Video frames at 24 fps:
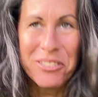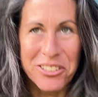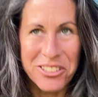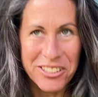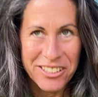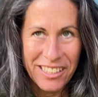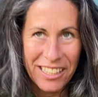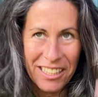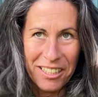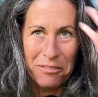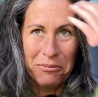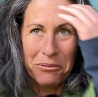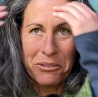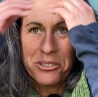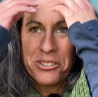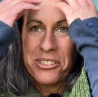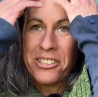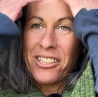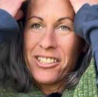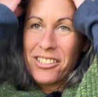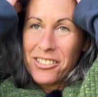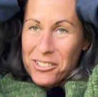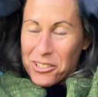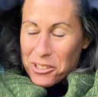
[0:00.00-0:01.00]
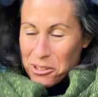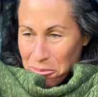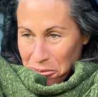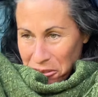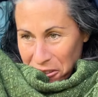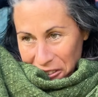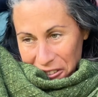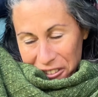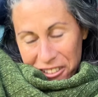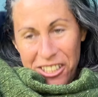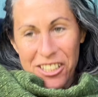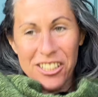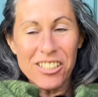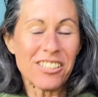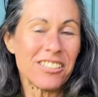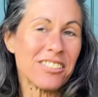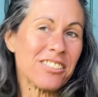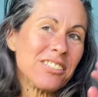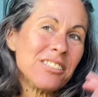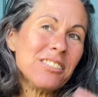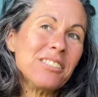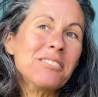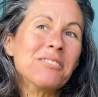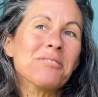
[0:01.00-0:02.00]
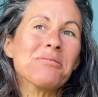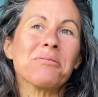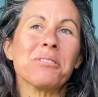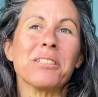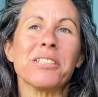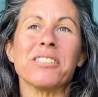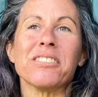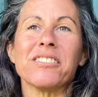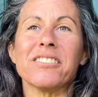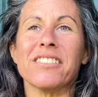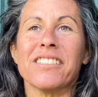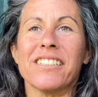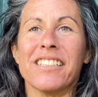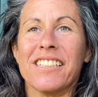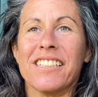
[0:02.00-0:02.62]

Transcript: sing, we'll dance, we'll garden, we'll